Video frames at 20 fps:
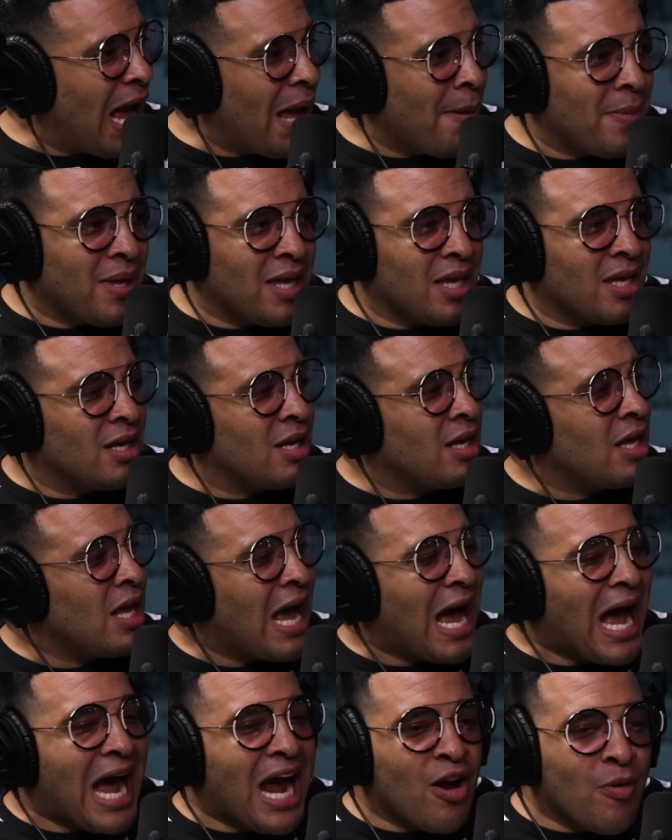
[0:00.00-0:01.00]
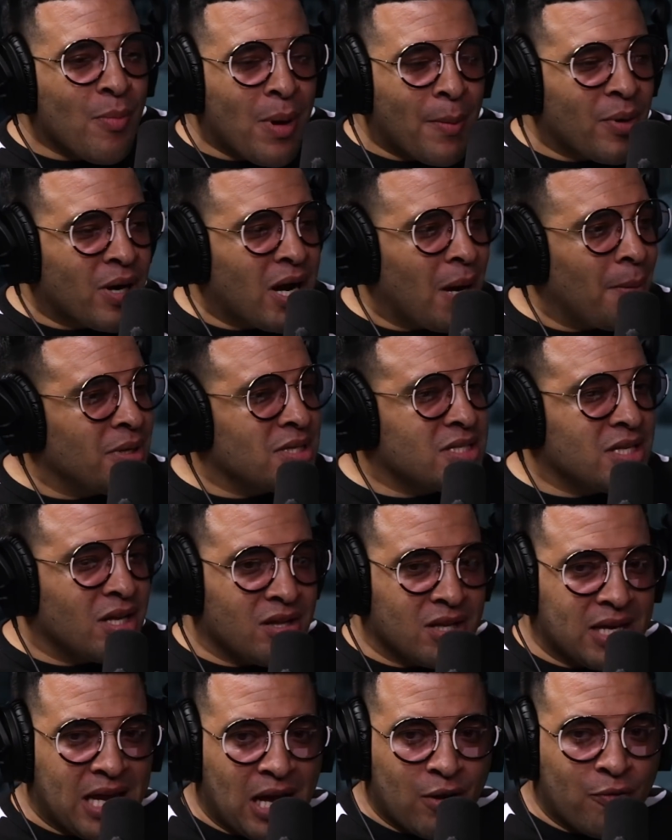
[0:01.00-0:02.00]
I mean, I remember coming to
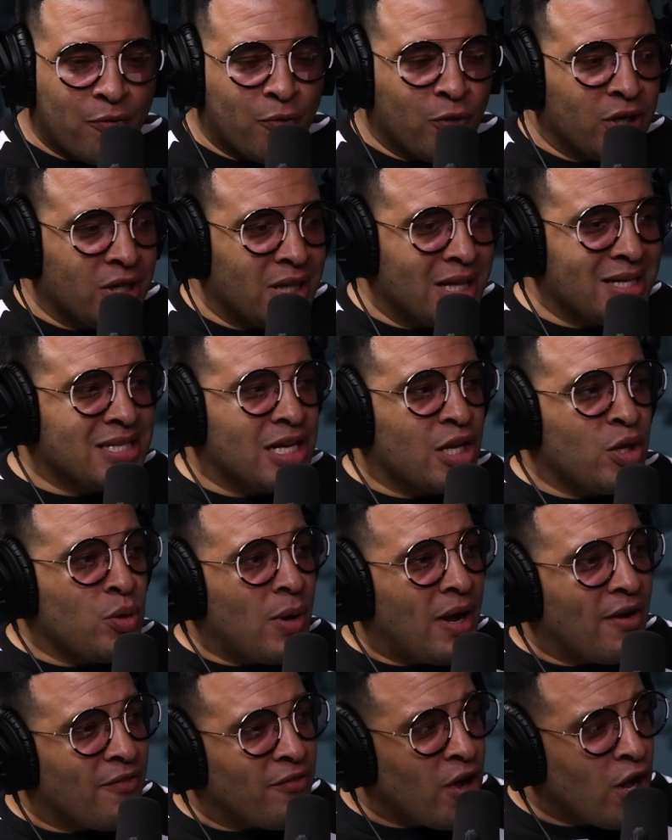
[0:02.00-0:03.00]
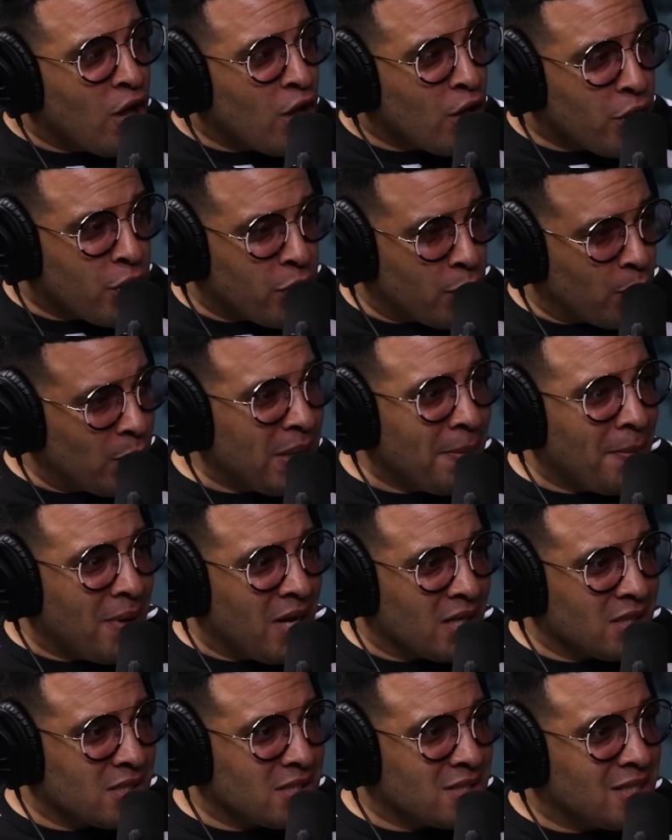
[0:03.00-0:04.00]
Southern California and they said you have three
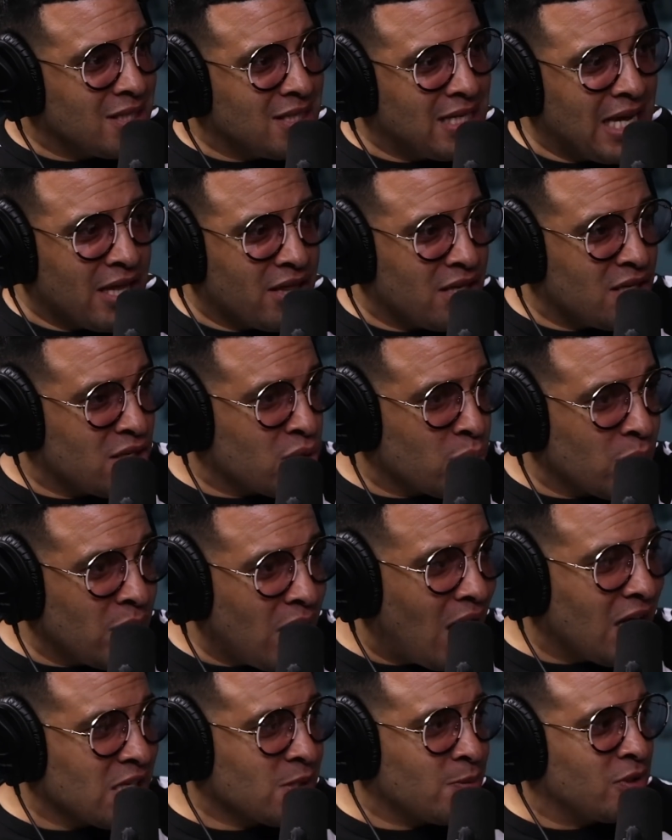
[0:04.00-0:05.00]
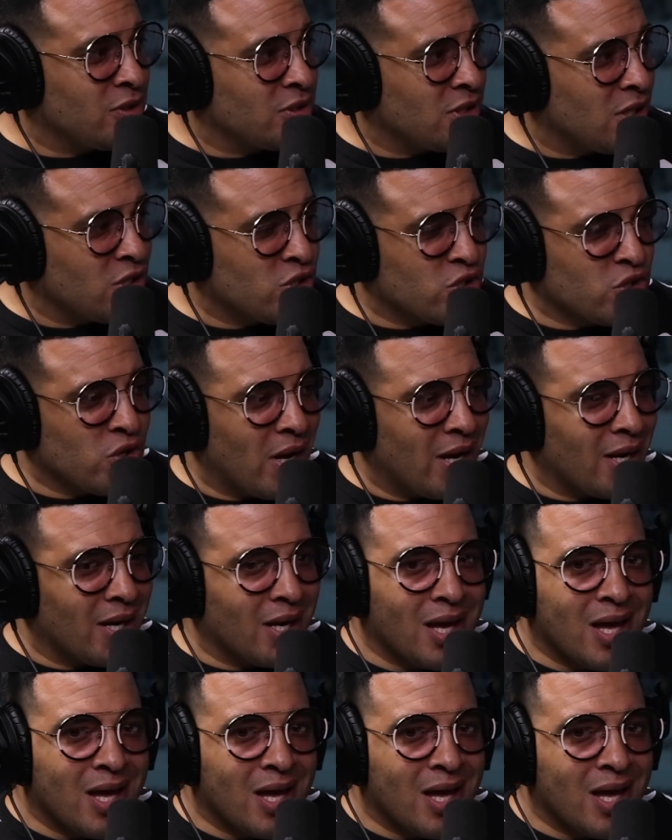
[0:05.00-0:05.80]
months to take these three hospitals on strike.